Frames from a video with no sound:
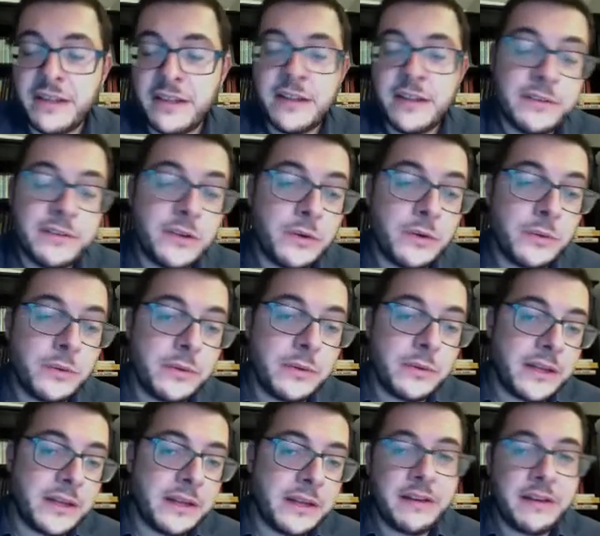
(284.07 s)
So
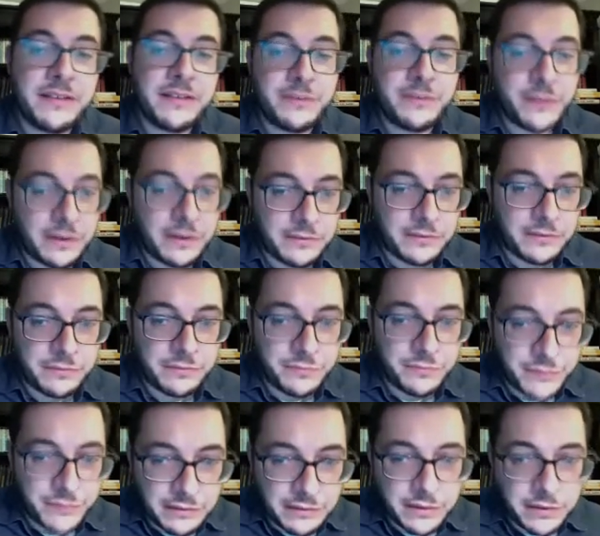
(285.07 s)
it is very
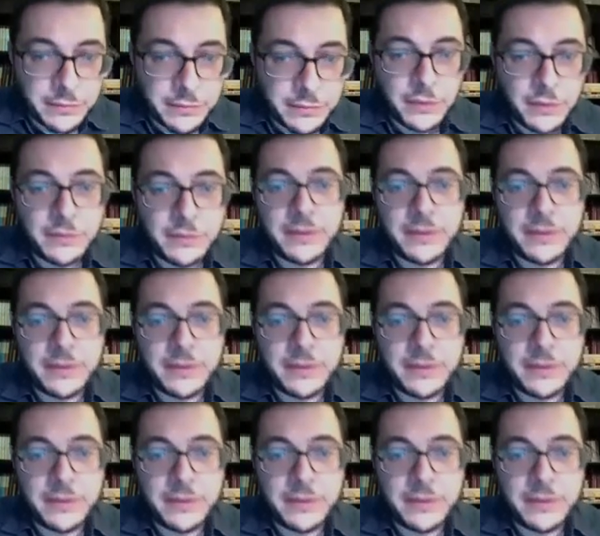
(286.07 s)
variable.